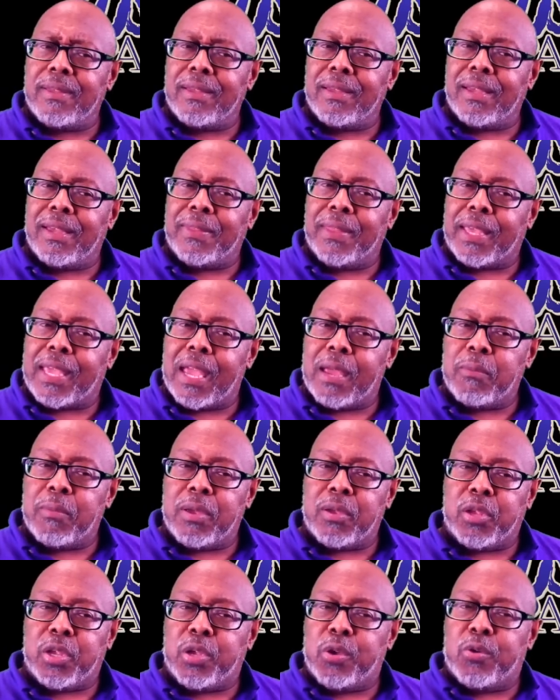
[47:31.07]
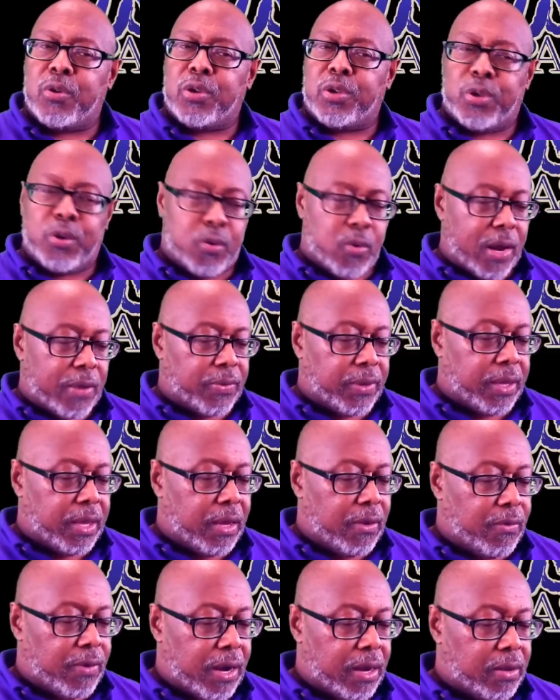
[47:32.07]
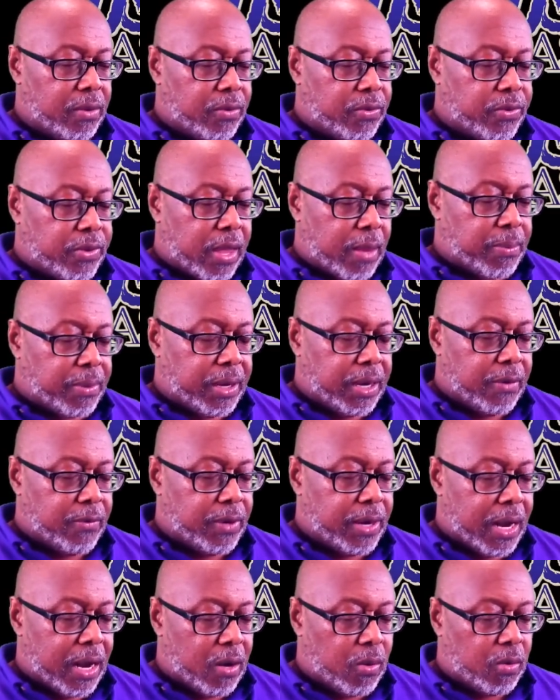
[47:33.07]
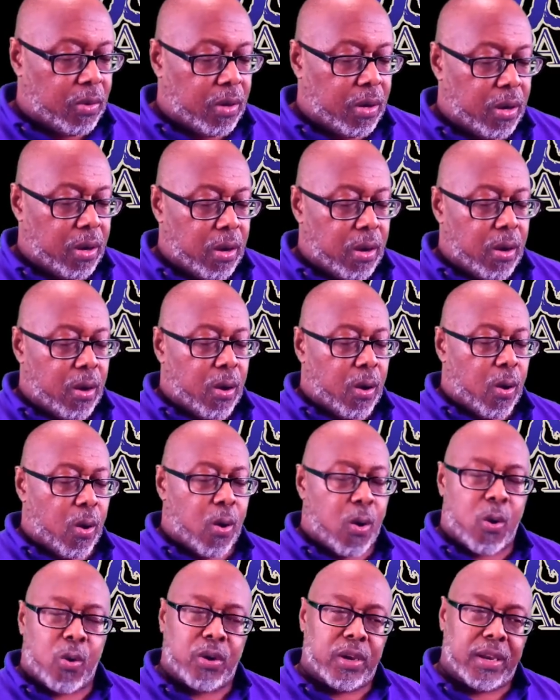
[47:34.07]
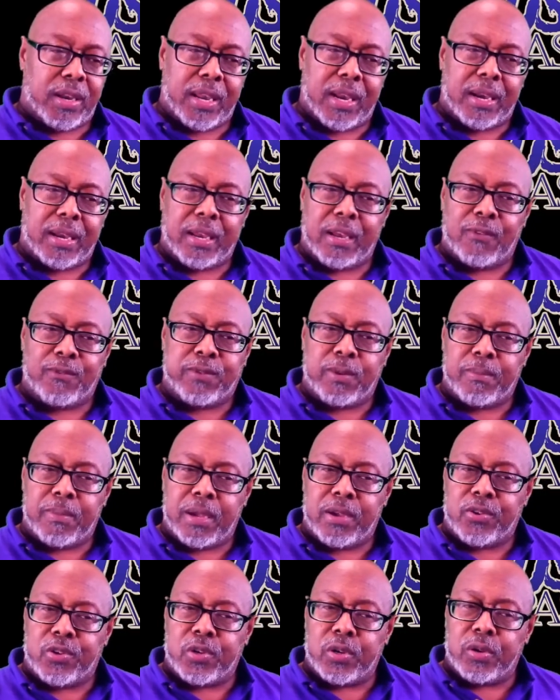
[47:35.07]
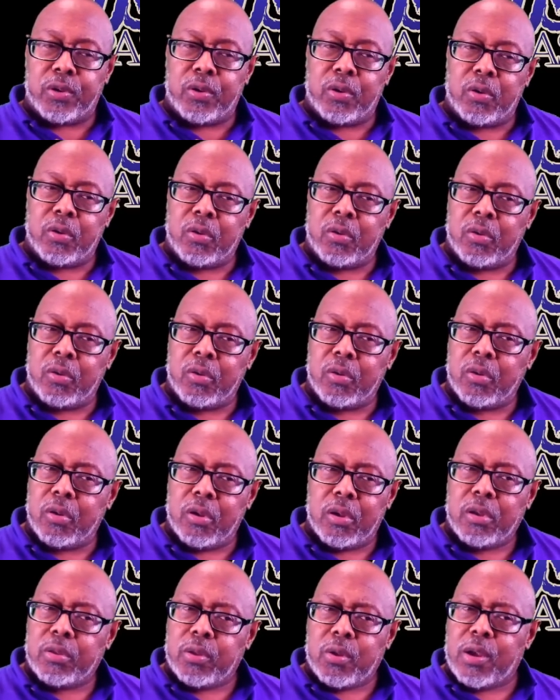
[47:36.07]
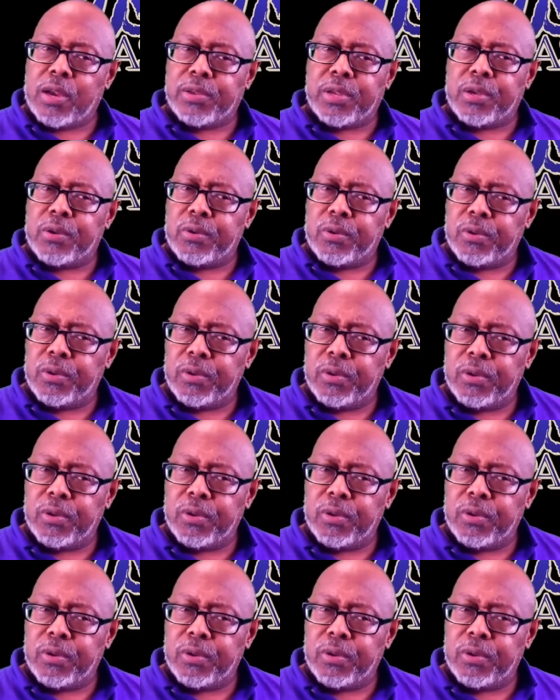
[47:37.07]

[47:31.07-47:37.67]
That they came at you're gonna have to start giving out all of that information. No.